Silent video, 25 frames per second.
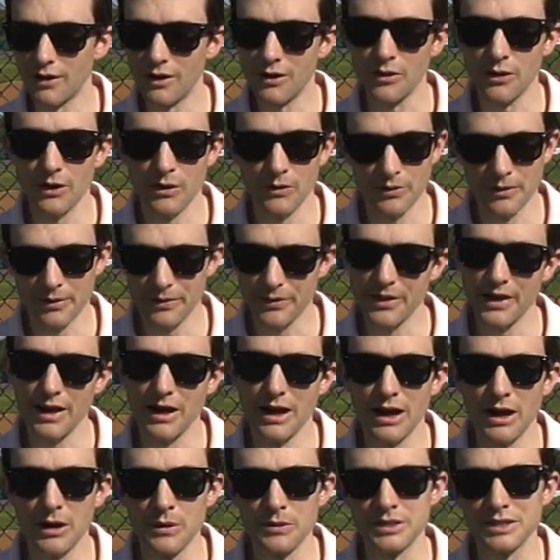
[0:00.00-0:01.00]
Although the thing
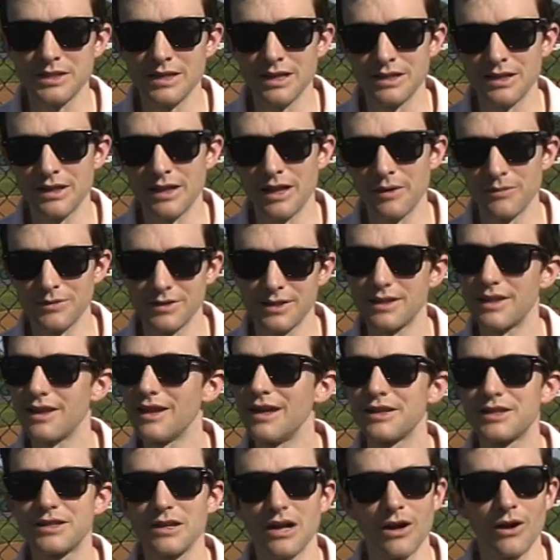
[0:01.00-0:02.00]
I always said to that was,
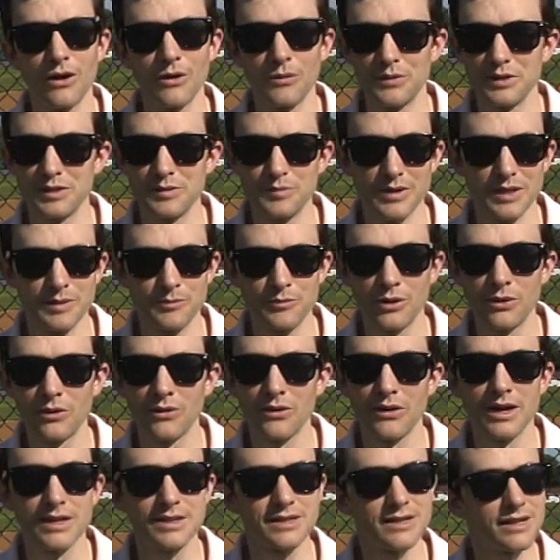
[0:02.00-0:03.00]
it's always been
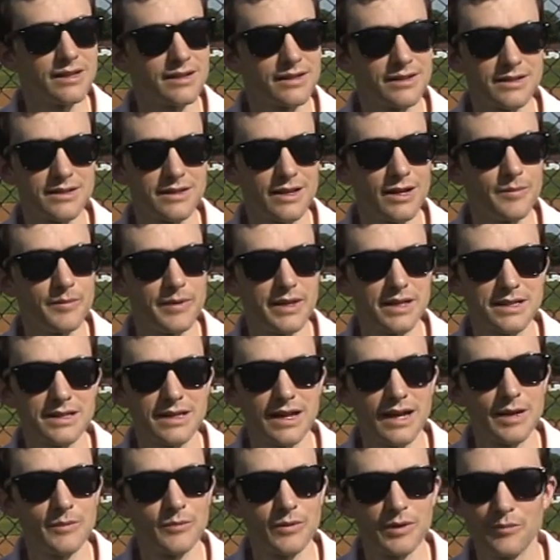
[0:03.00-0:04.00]
polarized. Tell me a
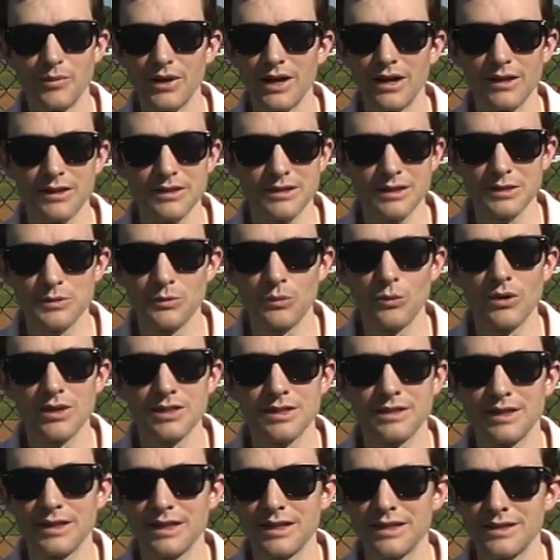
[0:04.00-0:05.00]
time when politics
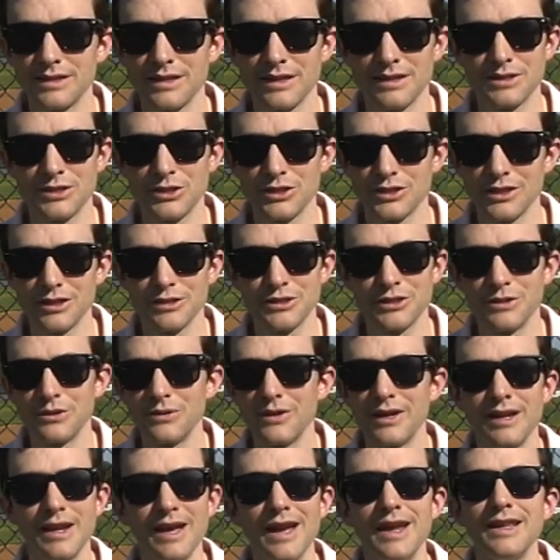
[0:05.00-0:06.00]
wasn't a contentious issue
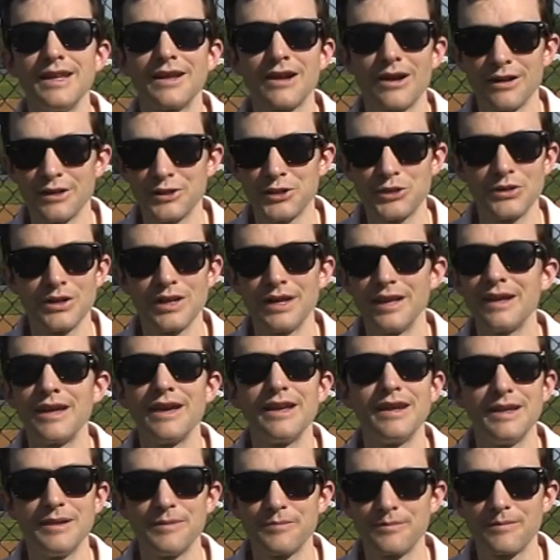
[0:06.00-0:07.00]
in any country, in
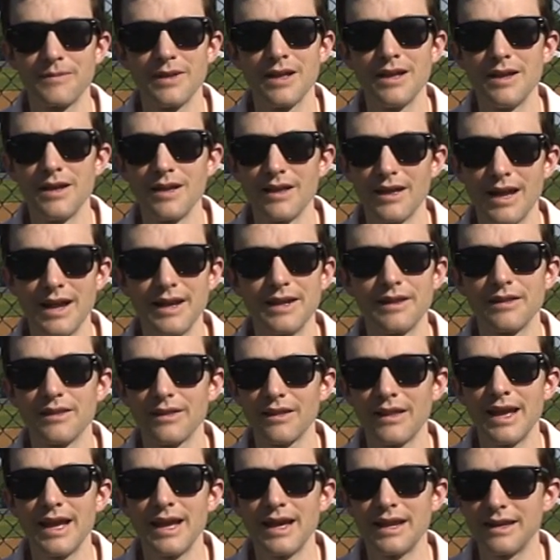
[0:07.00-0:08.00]
any
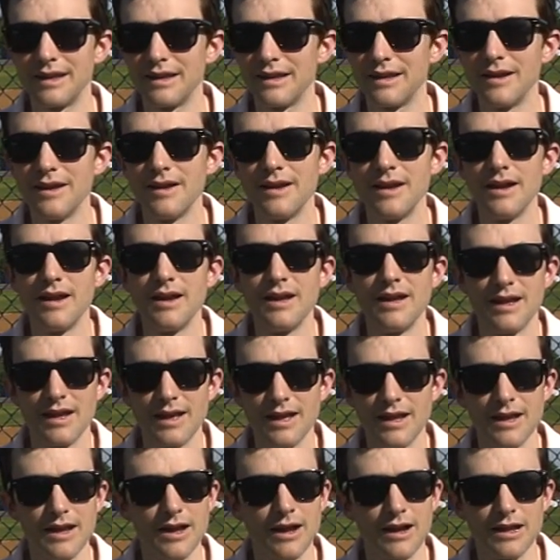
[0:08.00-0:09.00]
land,
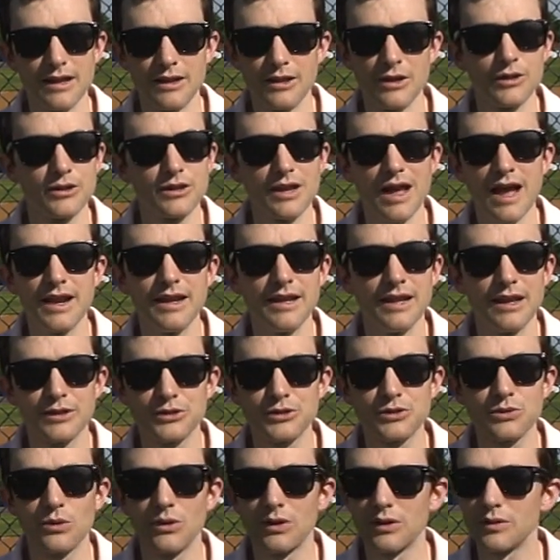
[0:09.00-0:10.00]
in any
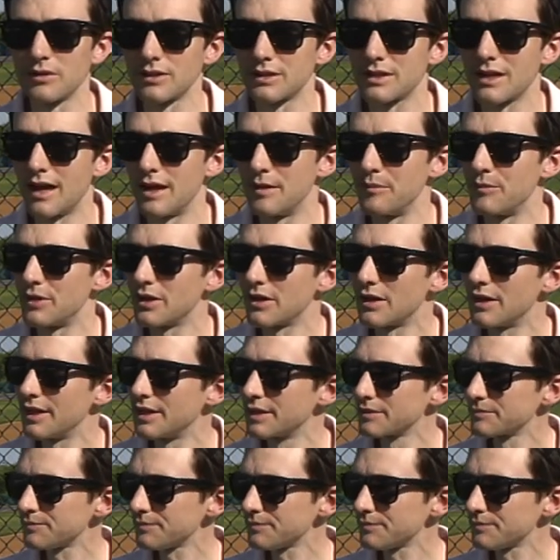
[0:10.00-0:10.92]
historical time period.